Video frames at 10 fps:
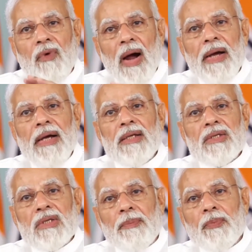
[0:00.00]
wide
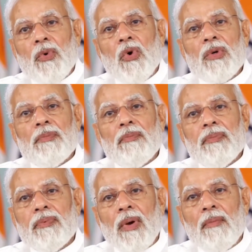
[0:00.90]
support
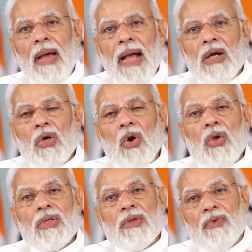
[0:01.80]
from
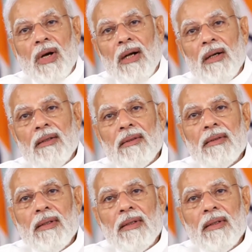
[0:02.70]
across the world